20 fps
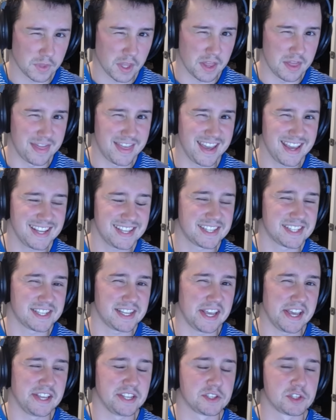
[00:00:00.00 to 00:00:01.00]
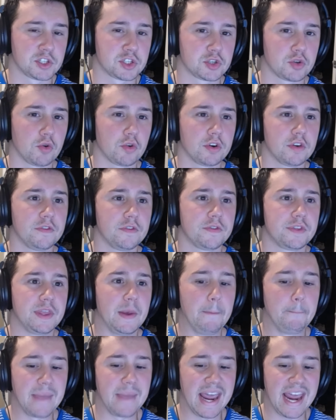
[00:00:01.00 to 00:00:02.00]
This is sort of the
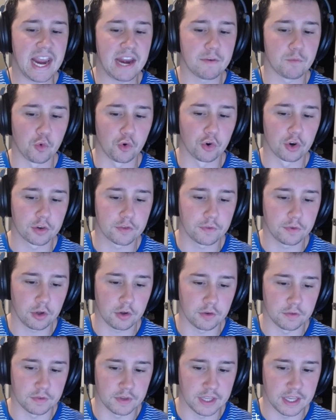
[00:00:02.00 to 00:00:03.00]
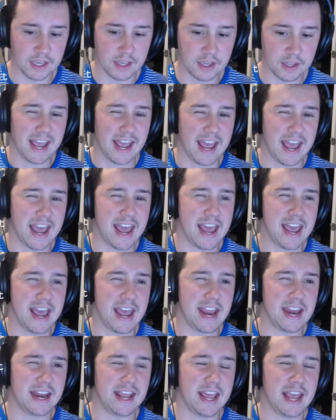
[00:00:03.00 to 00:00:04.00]
main workflow of Git,
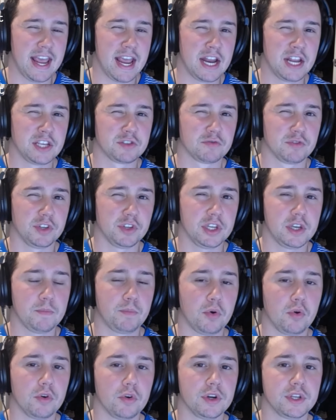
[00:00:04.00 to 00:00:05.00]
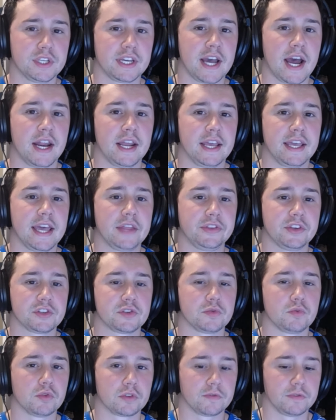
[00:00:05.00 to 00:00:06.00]
and it is really important to kind of get this
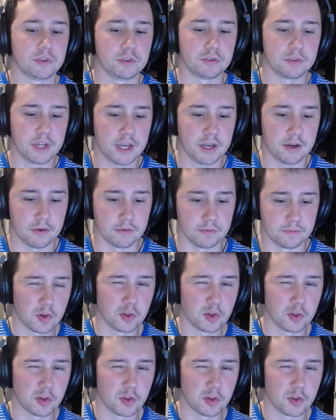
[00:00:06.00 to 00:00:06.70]
workflow down.